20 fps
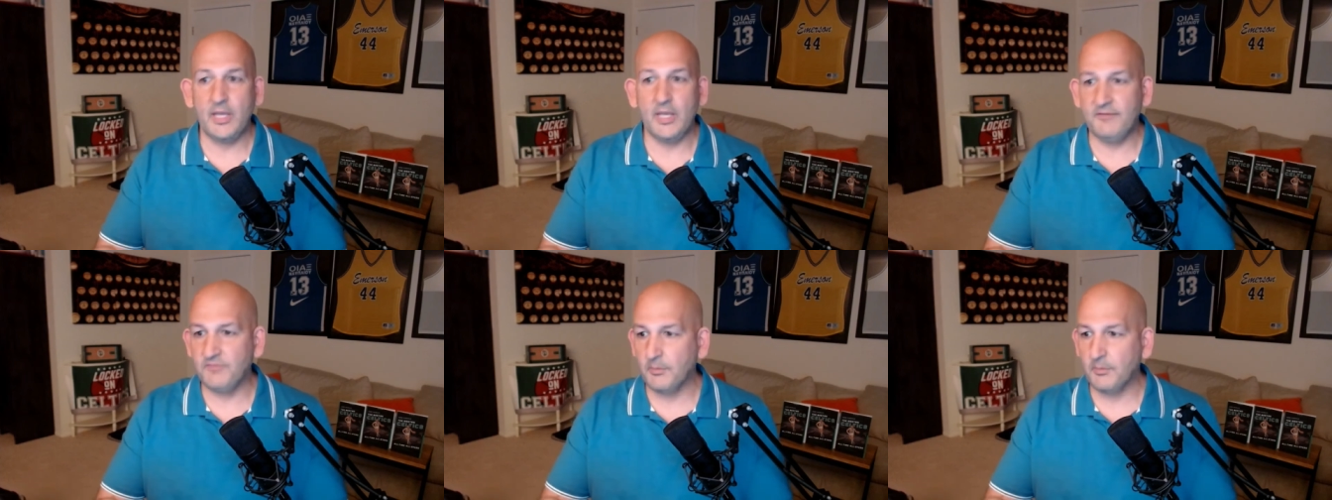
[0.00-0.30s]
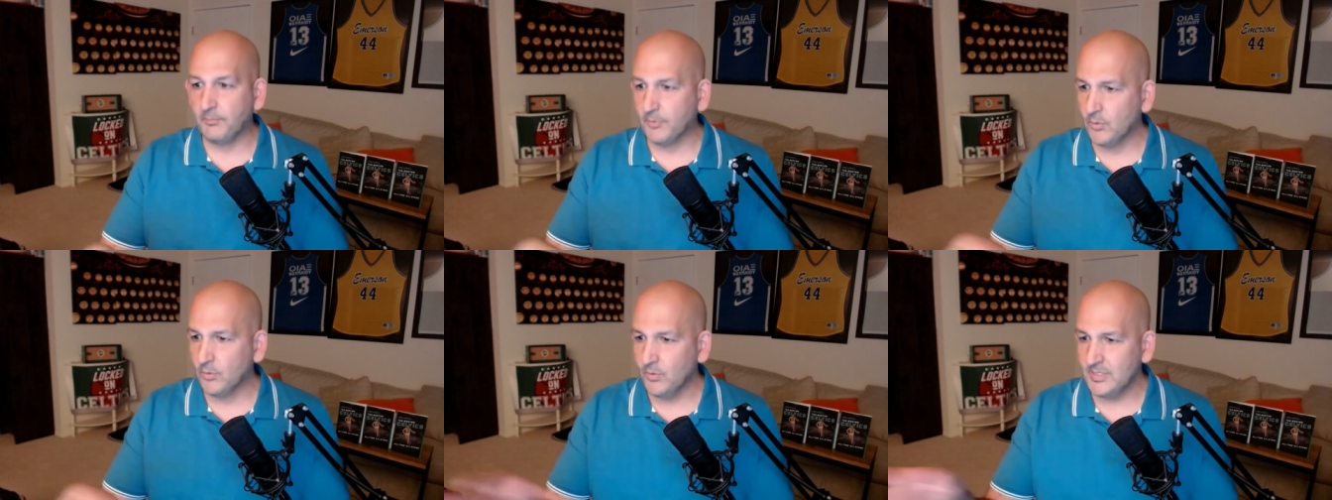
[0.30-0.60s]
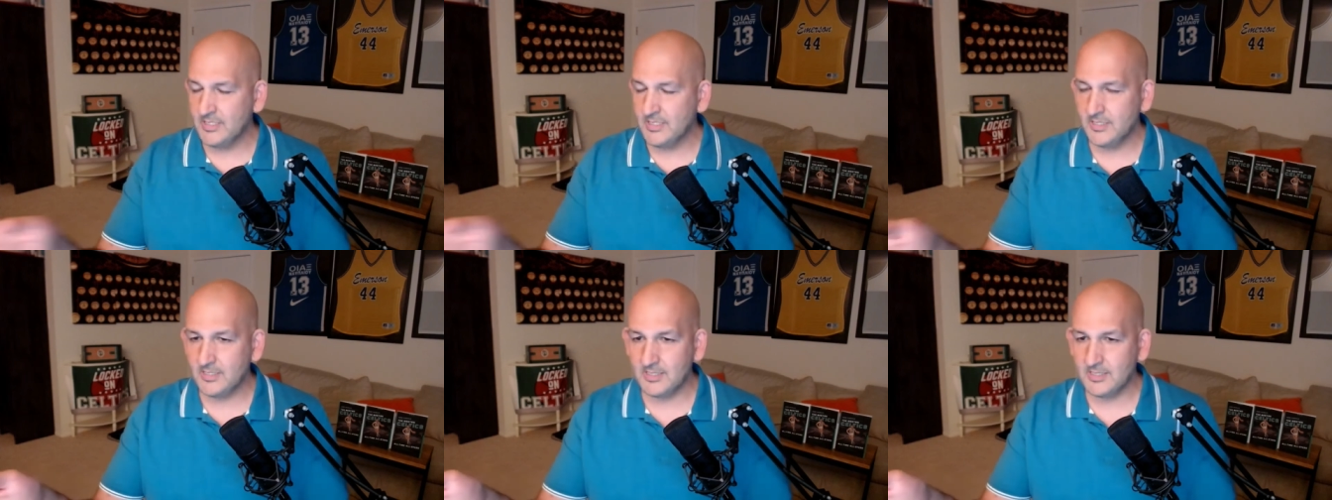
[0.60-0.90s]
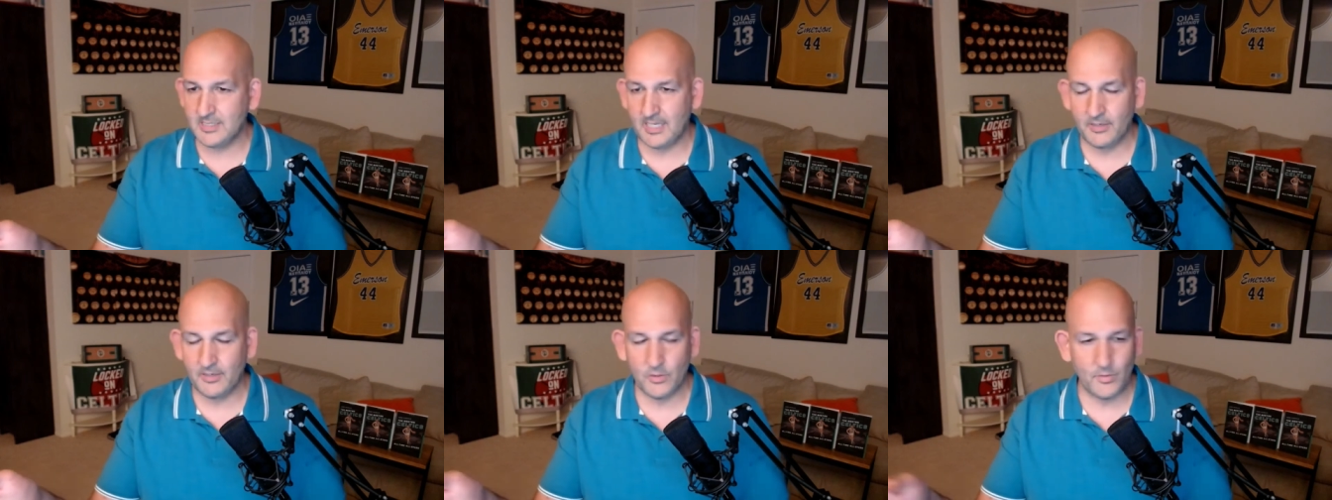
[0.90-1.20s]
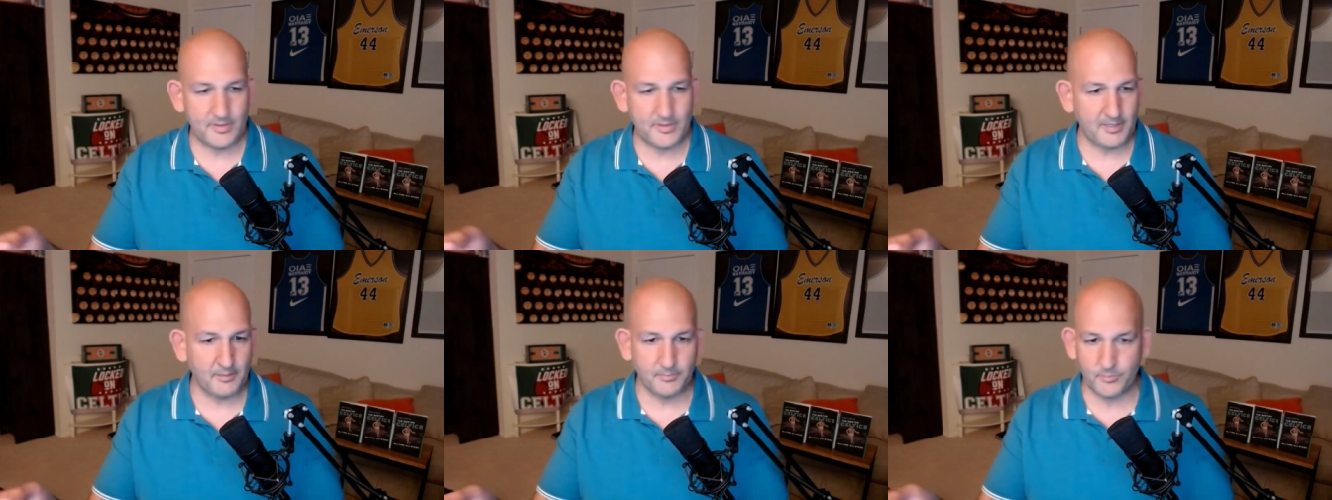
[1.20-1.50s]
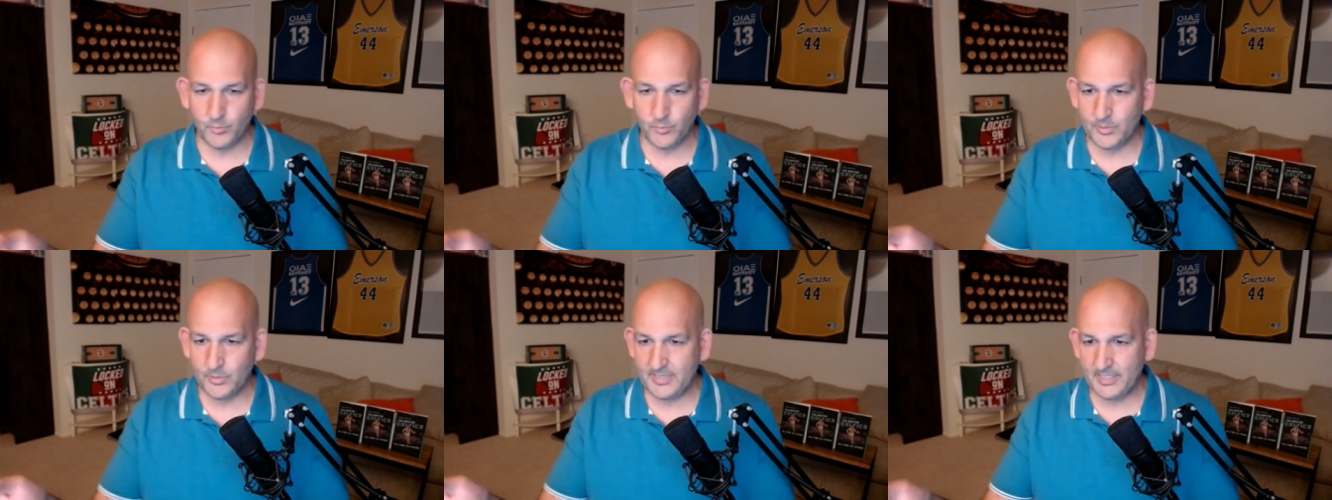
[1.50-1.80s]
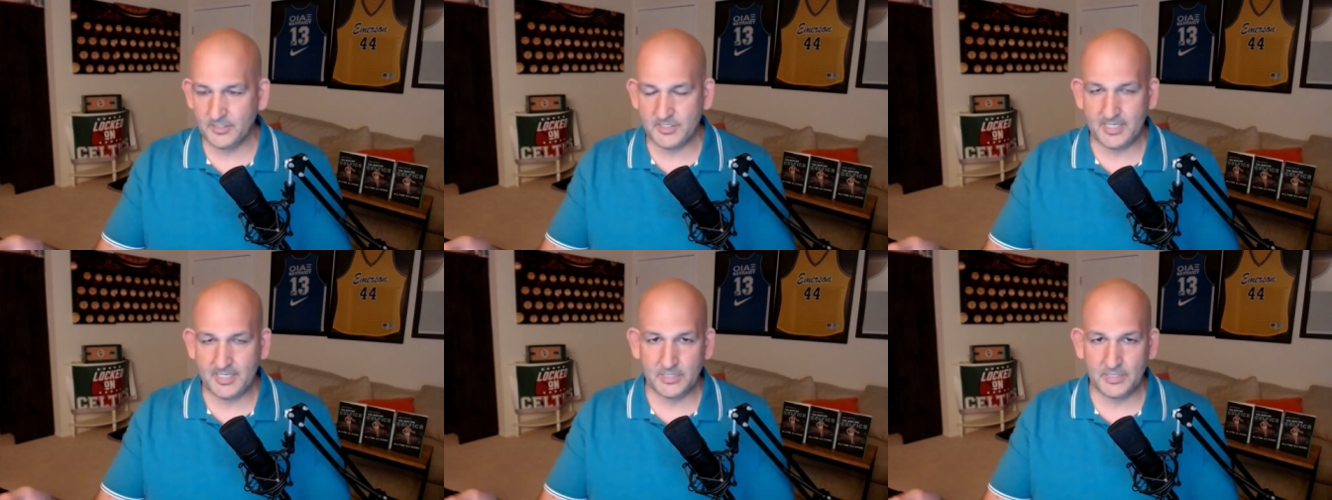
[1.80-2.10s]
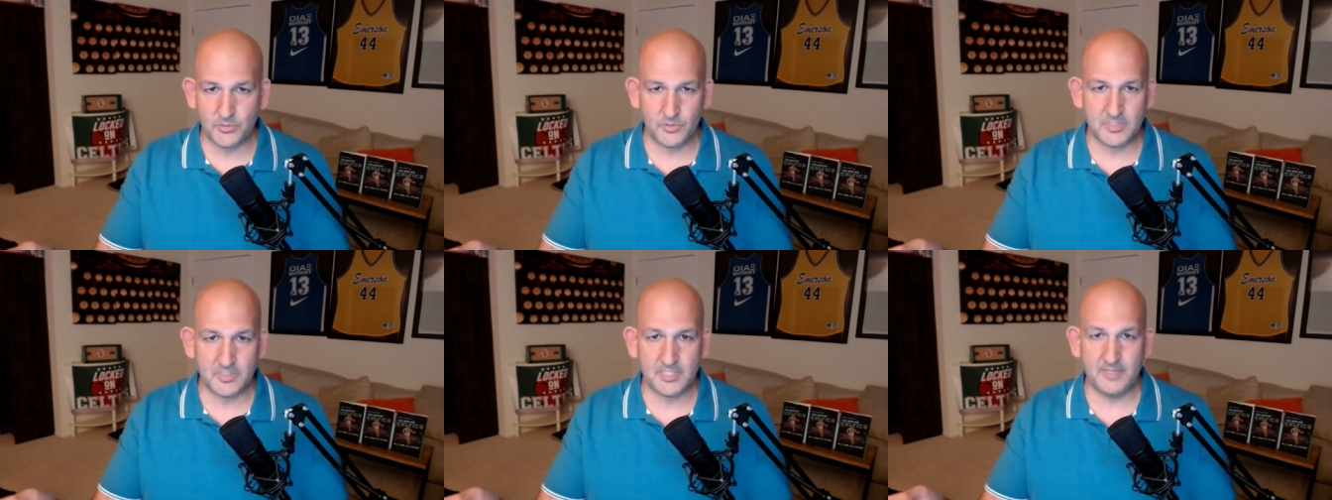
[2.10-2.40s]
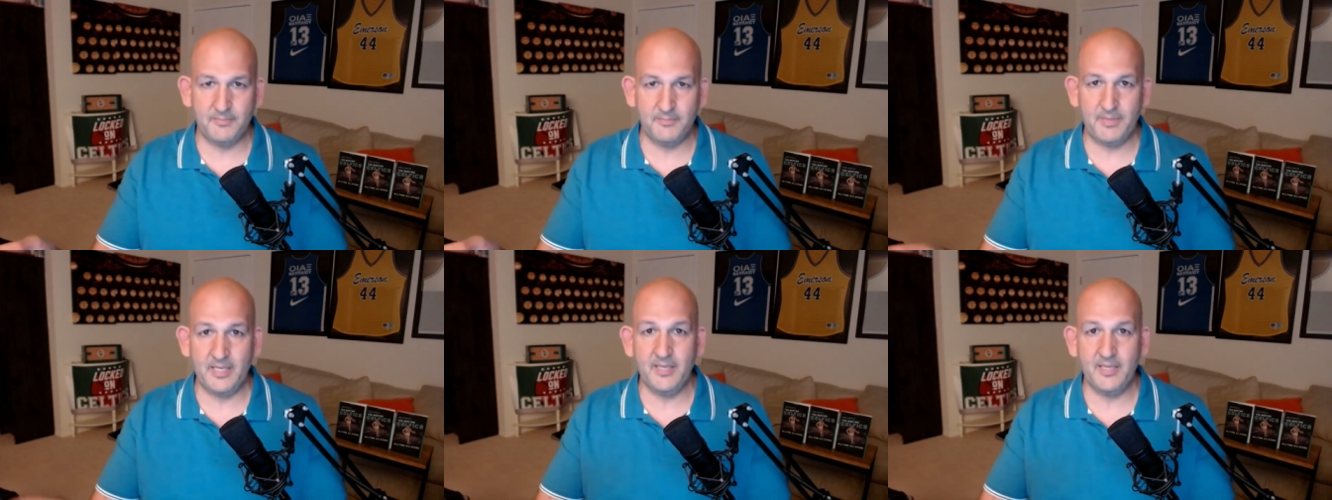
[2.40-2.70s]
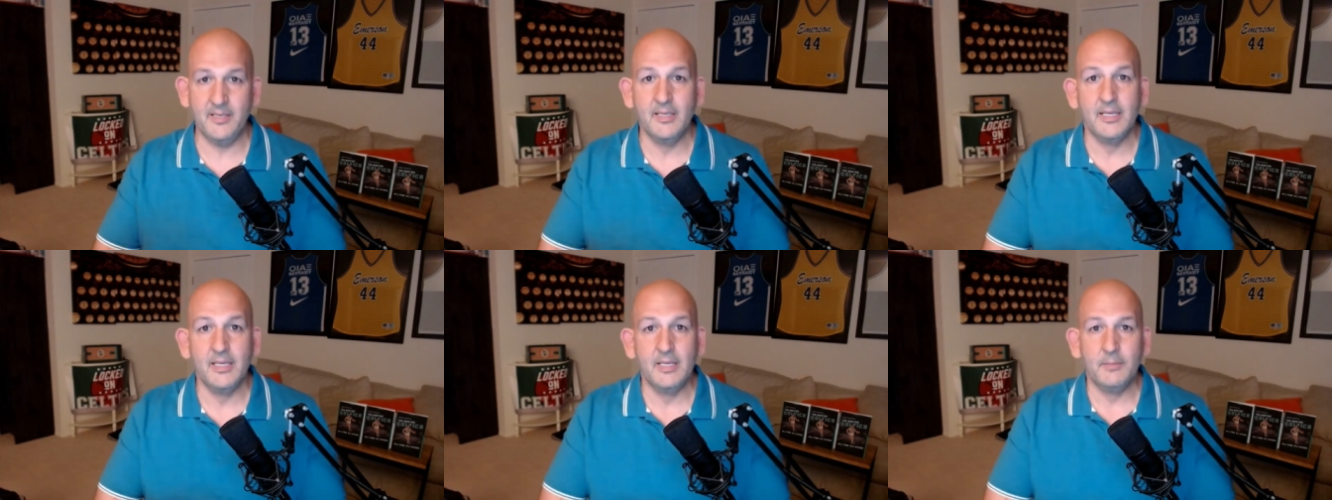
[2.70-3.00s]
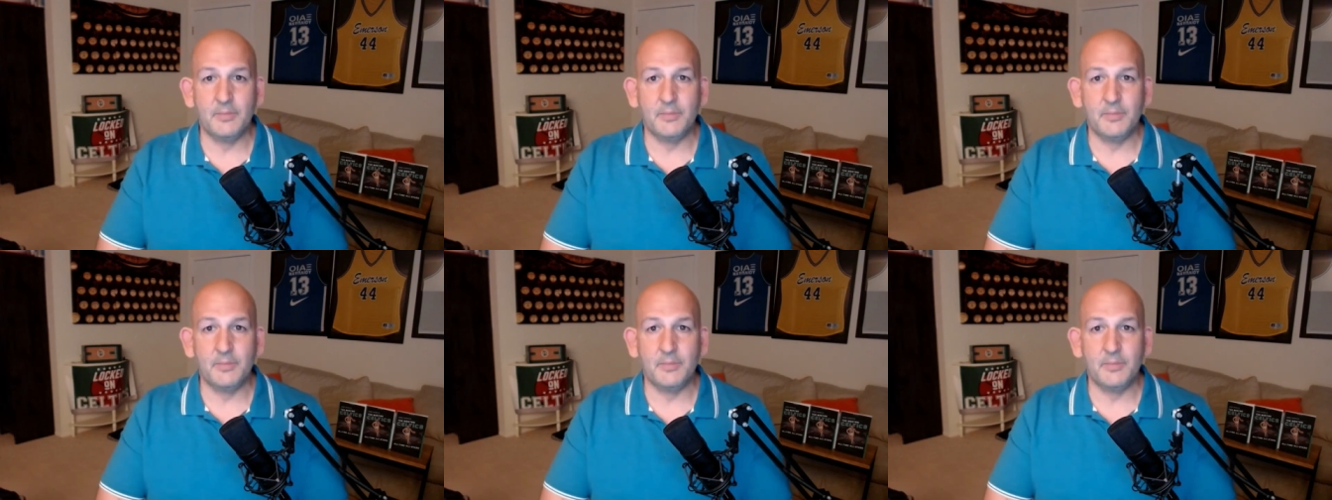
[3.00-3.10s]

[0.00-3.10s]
if the Bruins, I don't know what their, what their schedule is going to be,